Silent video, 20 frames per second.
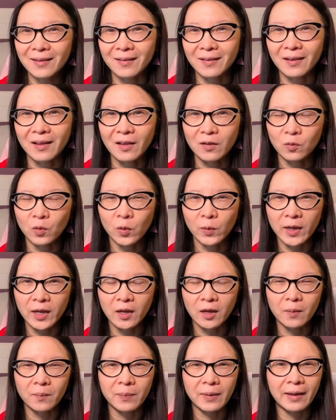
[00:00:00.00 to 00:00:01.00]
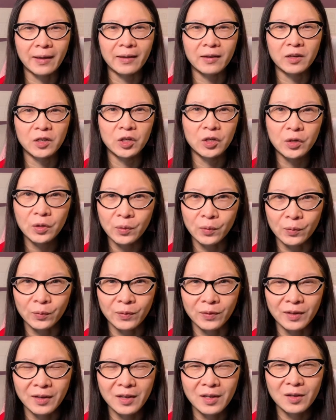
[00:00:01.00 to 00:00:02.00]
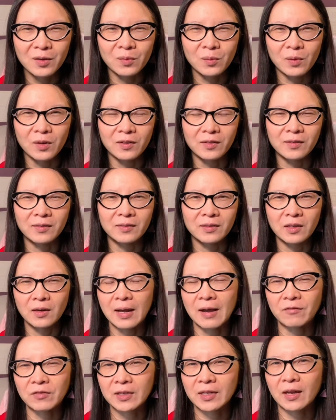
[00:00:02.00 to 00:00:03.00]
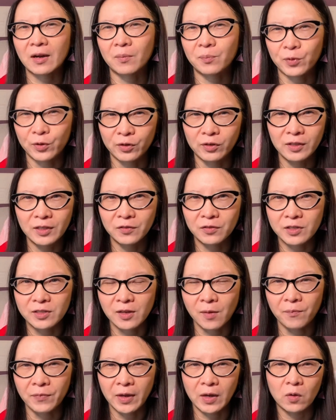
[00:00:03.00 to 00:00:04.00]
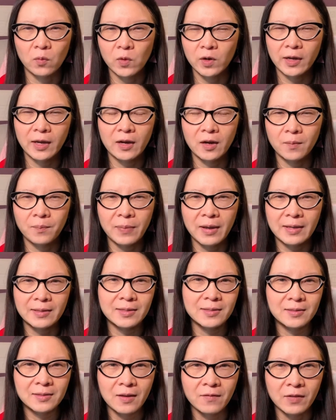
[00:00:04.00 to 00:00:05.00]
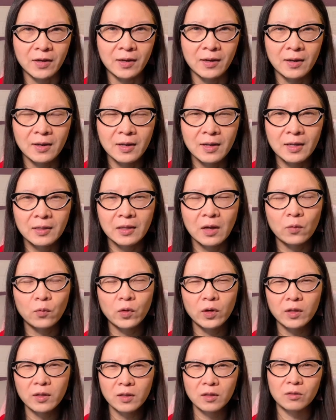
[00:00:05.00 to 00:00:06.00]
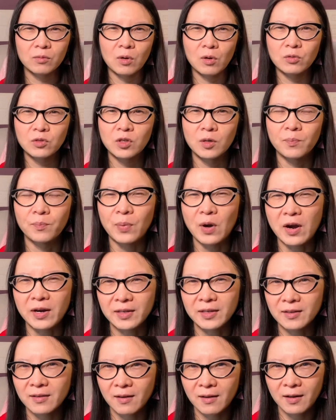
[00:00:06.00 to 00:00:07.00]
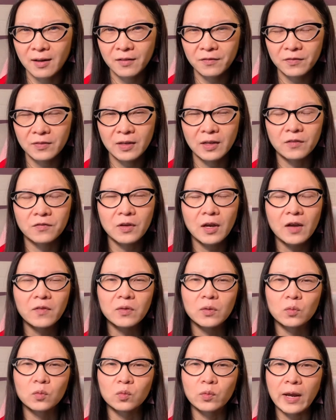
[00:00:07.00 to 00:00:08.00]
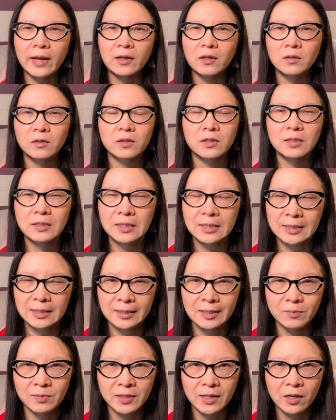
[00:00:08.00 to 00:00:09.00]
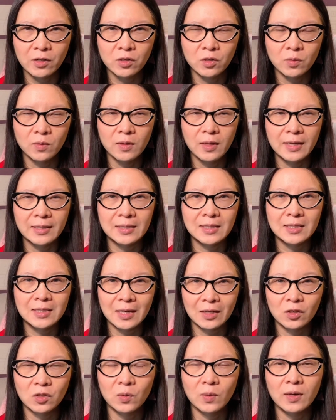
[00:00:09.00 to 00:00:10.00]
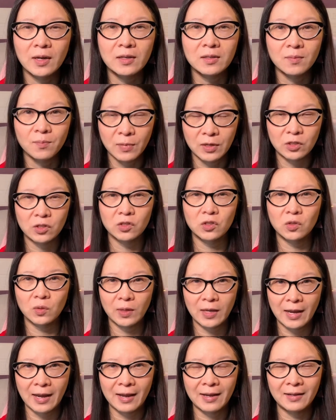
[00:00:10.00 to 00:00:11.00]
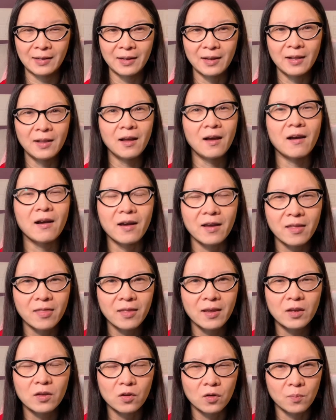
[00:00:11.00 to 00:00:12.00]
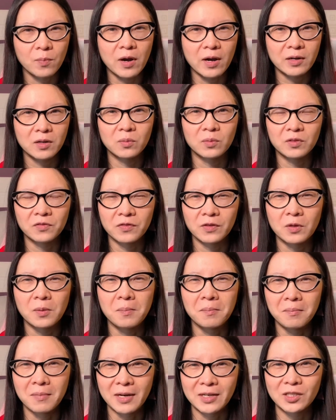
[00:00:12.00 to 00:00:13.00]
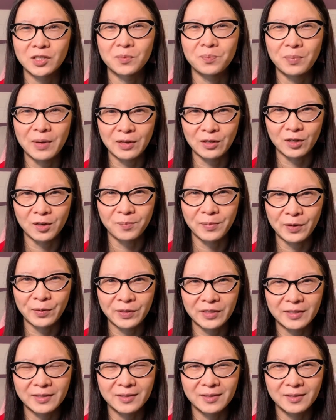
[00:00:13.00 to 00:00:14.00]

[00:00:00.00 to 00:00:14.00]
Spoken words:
and we'll wake up at noon, we'll have to get up early for something, and we'll get up at 7. That really throws your body off. If you have a regular sleep schedule and stick to it as much as you can, I think your body will feel much better about it.